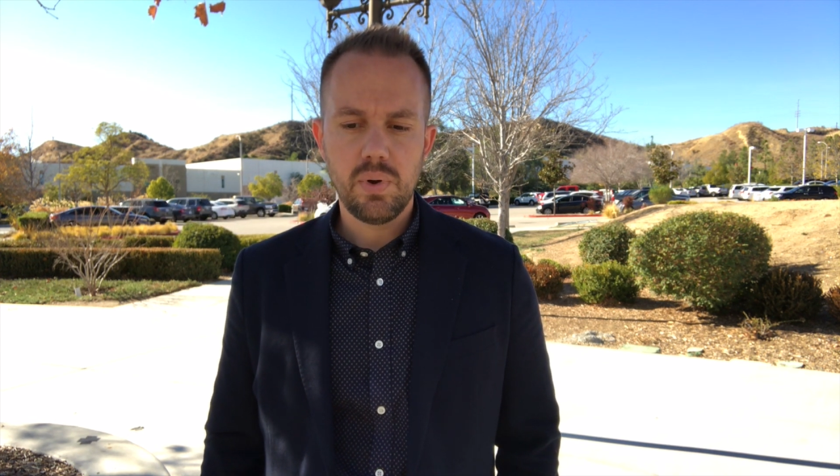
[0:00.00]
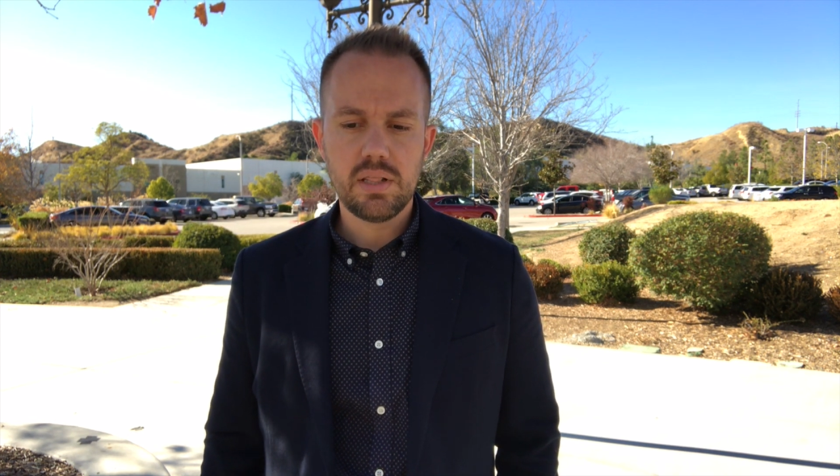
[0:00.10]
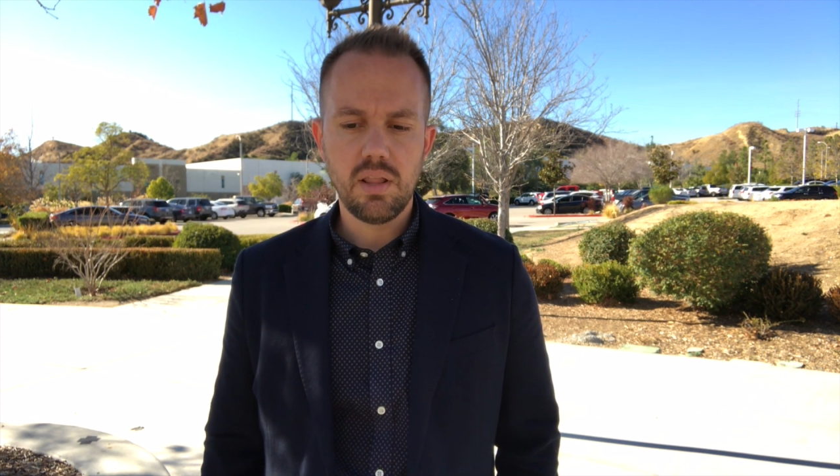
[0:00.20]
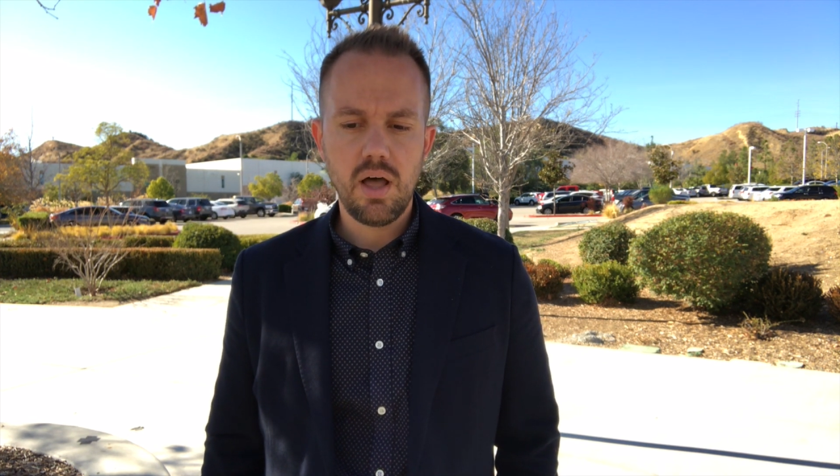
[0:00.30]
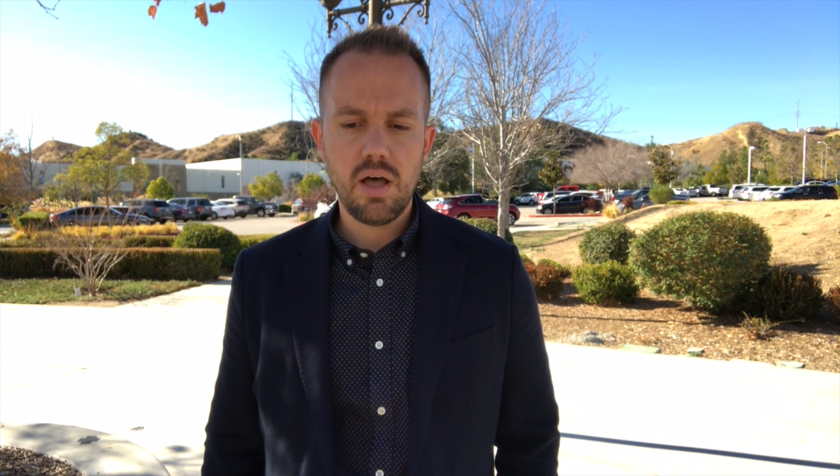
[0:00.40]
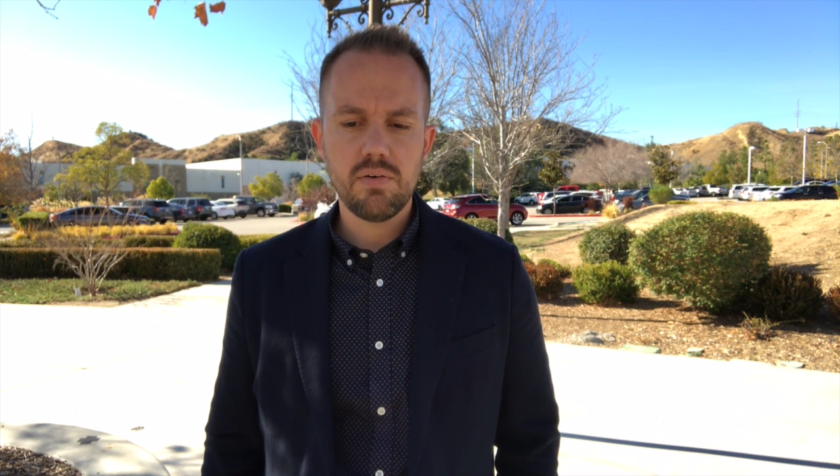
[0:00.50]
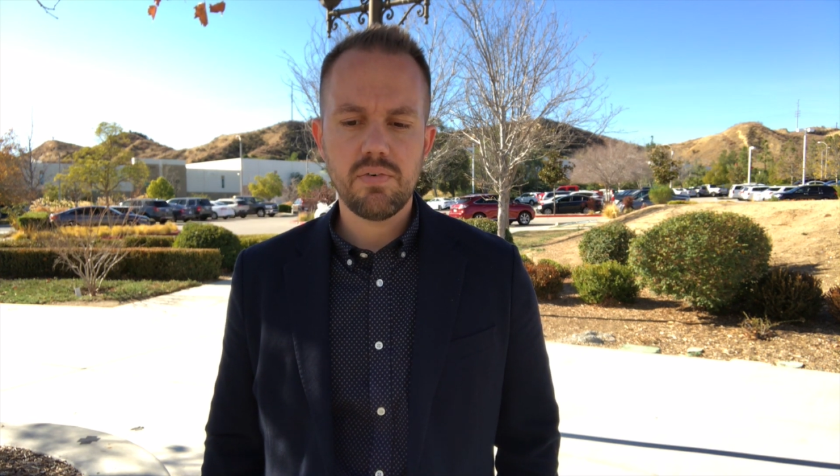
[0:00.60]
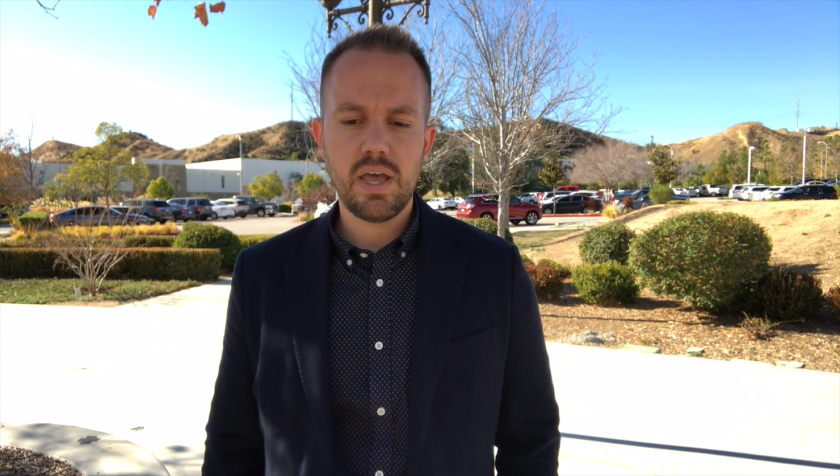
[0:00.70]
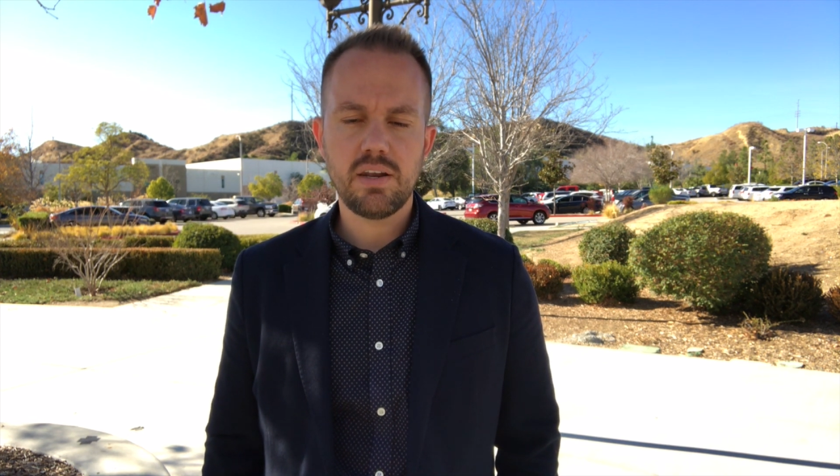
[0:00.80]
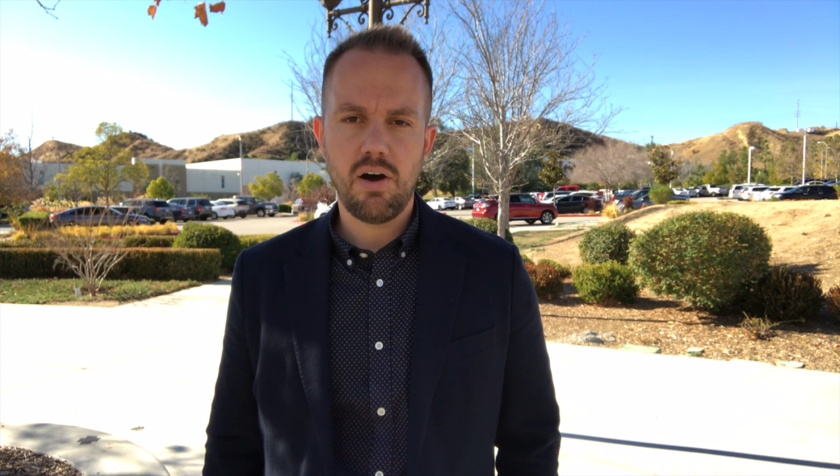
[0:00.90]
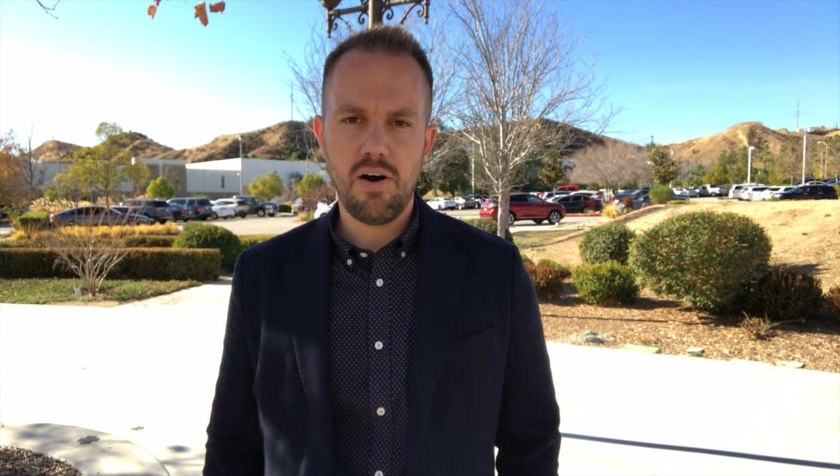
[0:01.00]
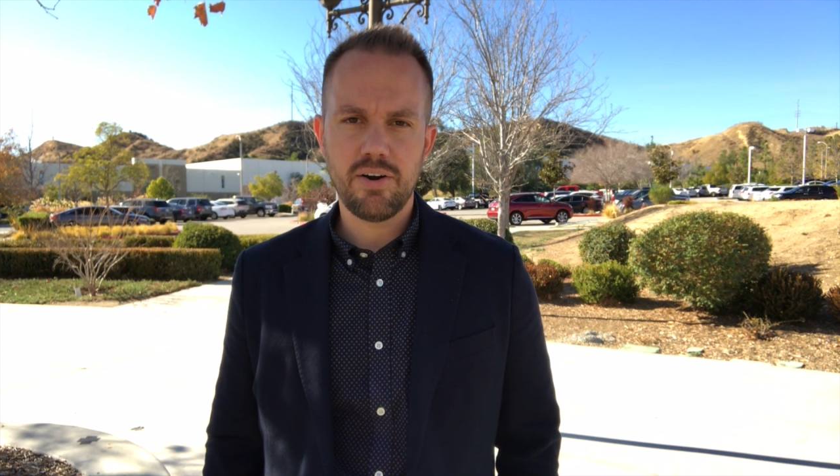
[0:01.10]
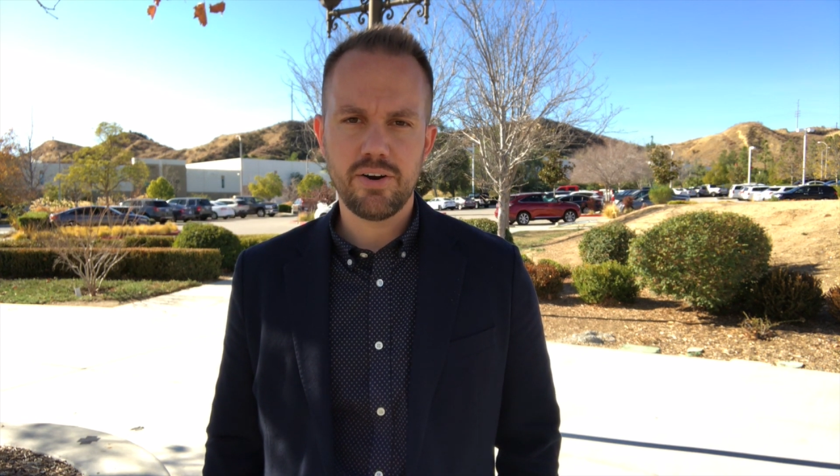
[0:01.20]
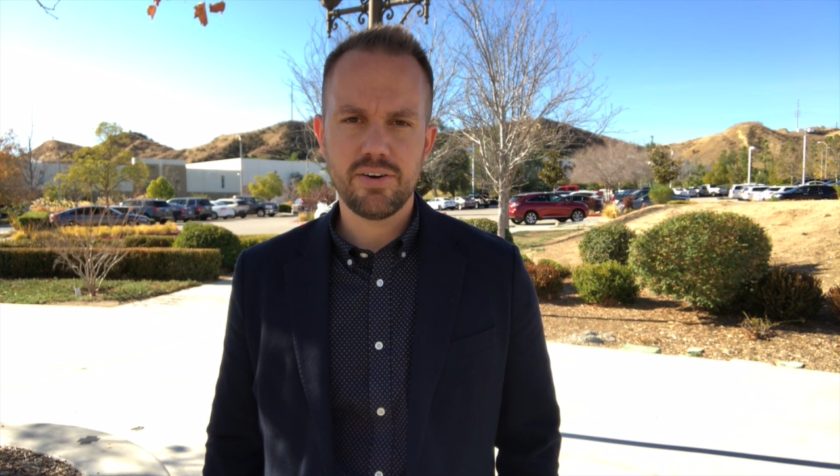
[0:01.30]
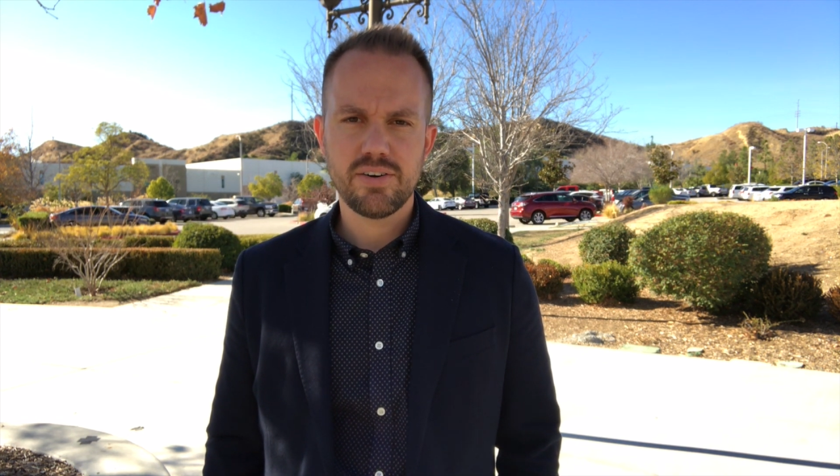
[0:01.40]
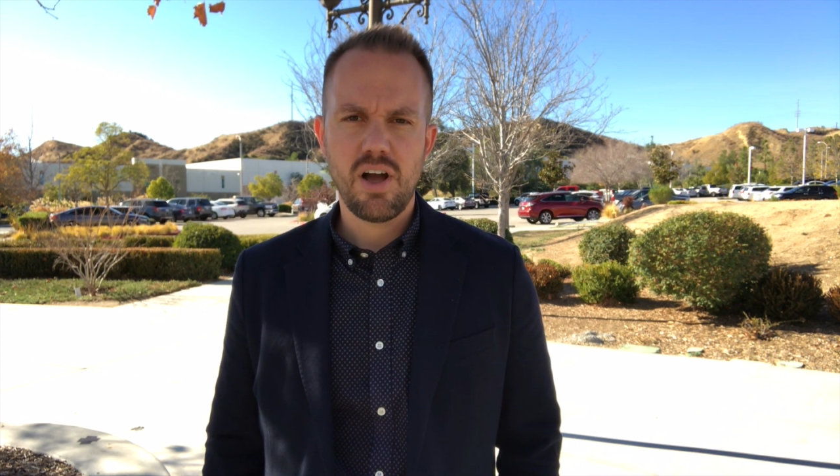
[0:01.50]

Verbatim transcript: love and honor